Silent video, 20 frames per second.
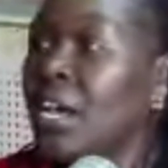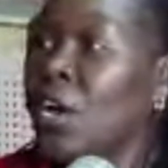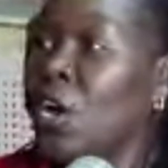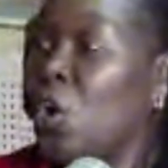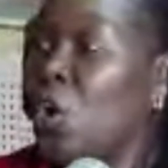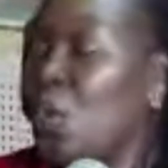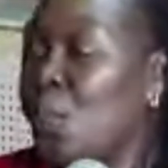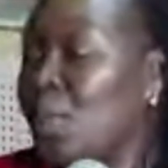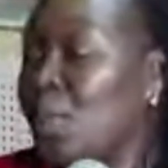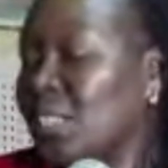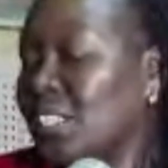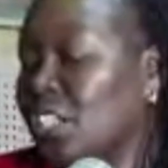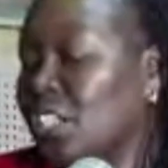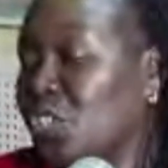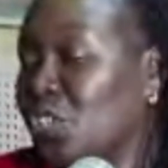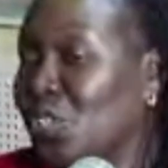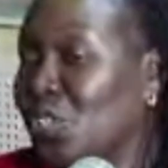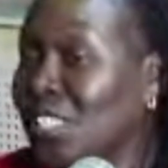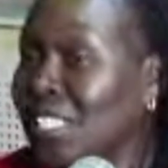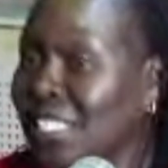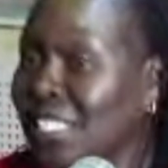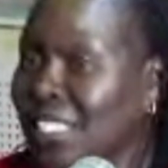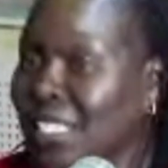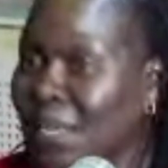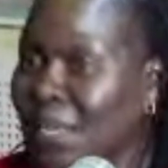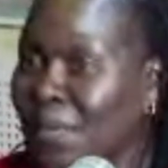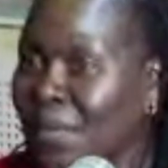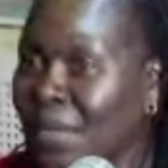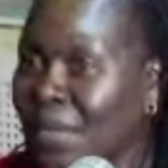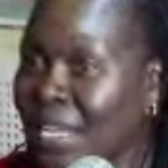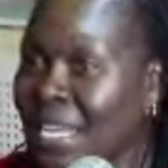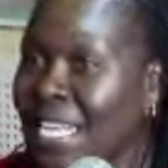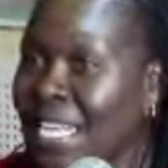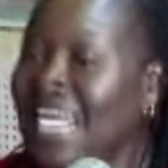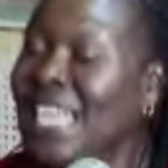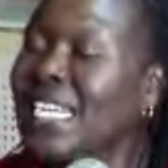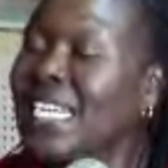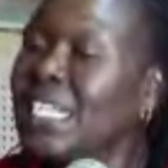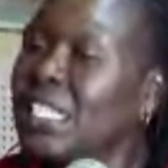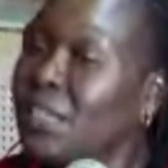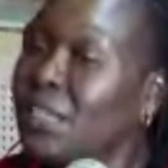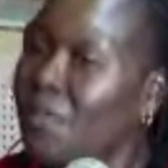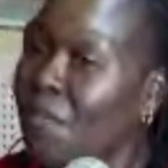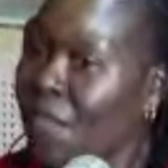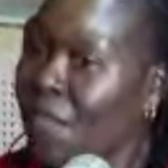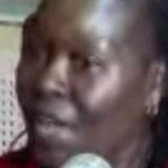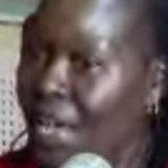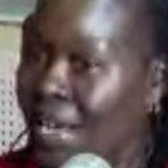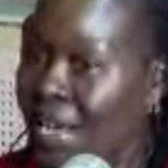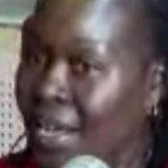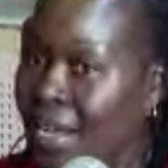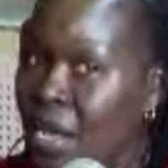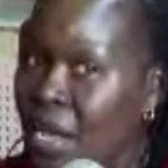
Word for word: compensation system that is fair.